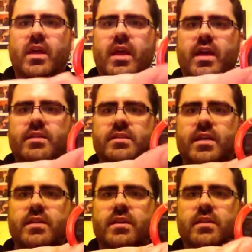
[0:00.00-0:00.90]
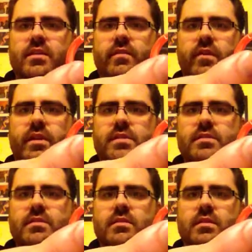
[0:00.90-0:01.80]
has like the different, like
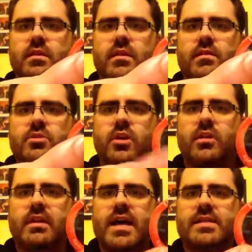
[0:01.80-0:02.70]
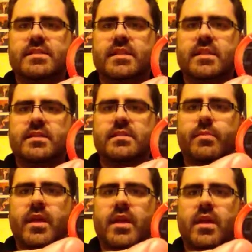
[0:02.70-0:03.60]
the dark glasses, the
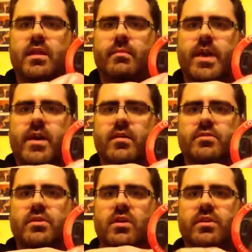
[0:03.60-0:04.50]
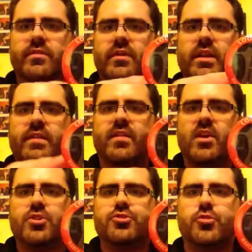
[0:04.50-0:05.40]
pen, the mouse, all the different kind of
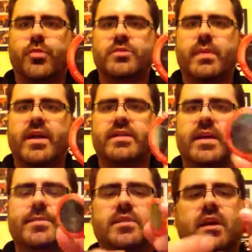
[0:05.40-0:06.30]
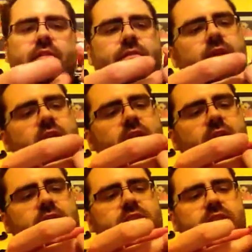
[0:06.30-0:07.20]
super spy type stuff.
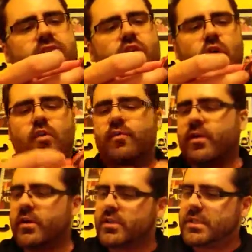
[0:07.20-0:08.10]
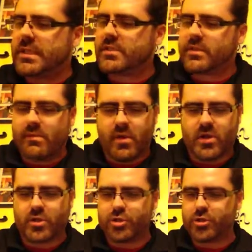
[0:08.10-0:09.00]
And it says covert next to the
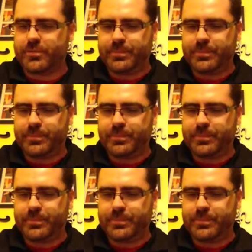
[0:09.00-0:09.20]
March.